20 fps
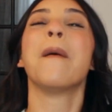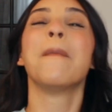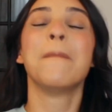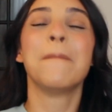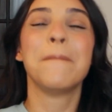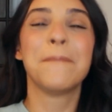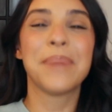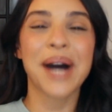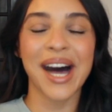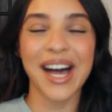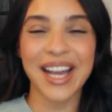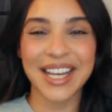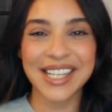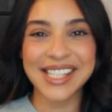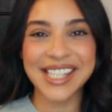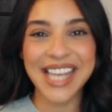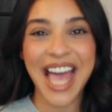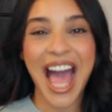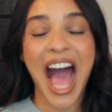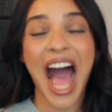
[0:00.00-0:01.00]

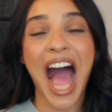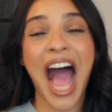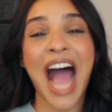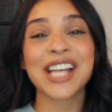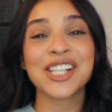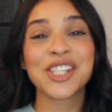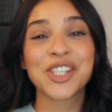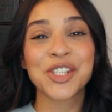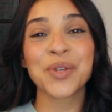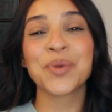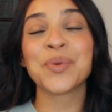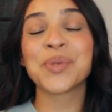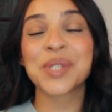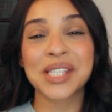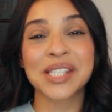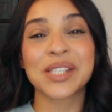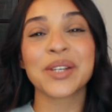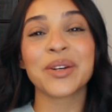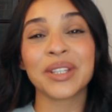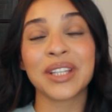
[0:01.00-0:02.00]
but I do
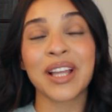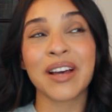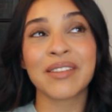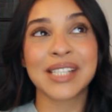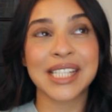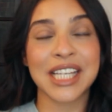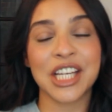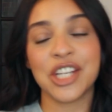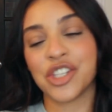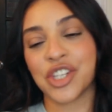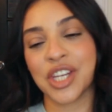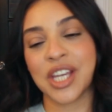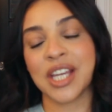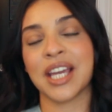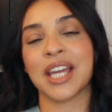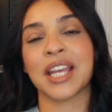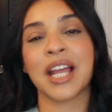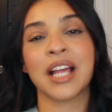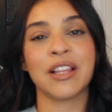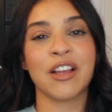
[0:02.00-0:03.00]
still love
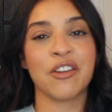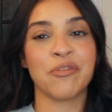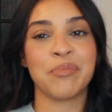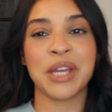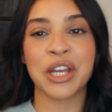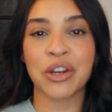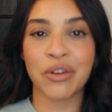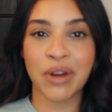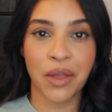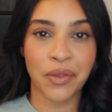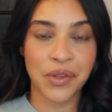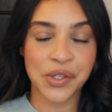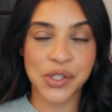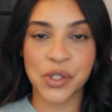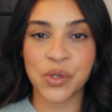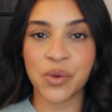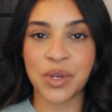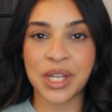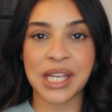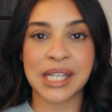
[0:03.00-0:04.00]
teaching, and I love being around the
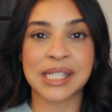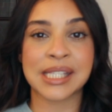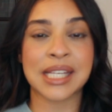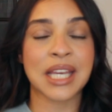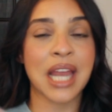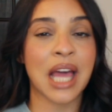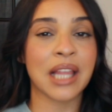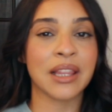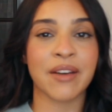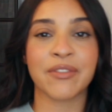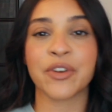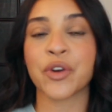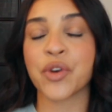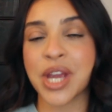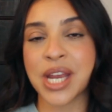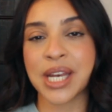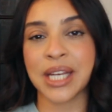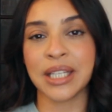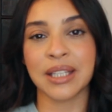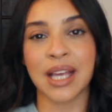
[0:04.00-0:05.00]
students, and I love
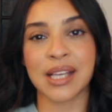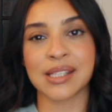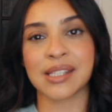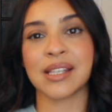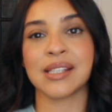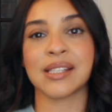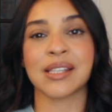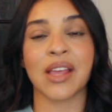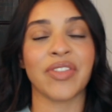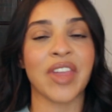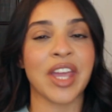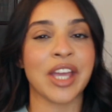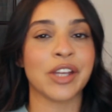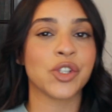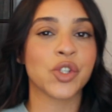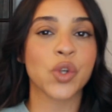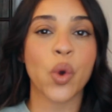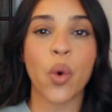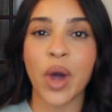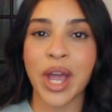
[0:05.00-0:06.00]
creating lessons that they
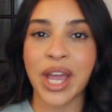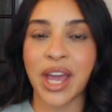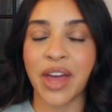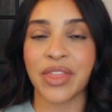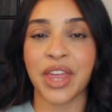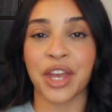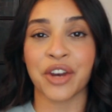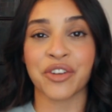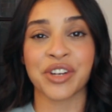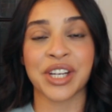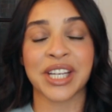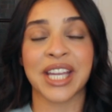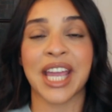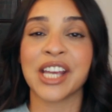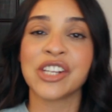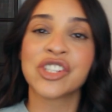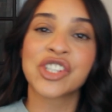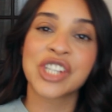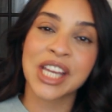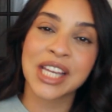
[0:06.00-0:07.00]
enjoy and that are
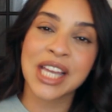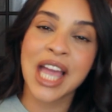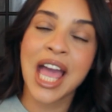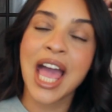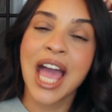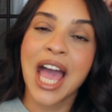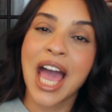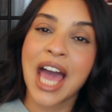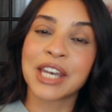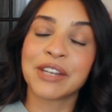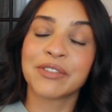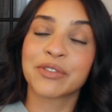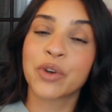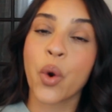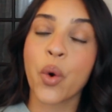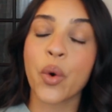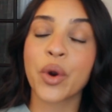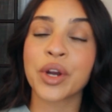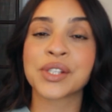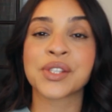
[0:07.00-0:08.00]
engaging. And of
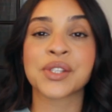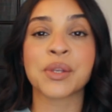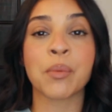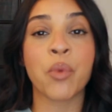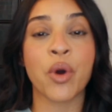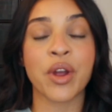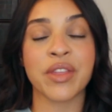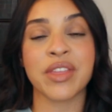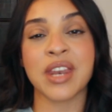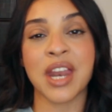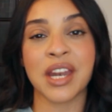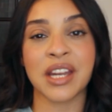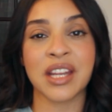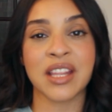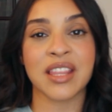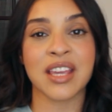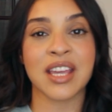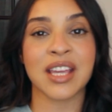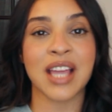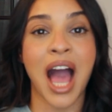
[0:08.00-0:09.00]
course, more than
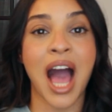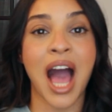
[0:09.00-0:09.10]
anything,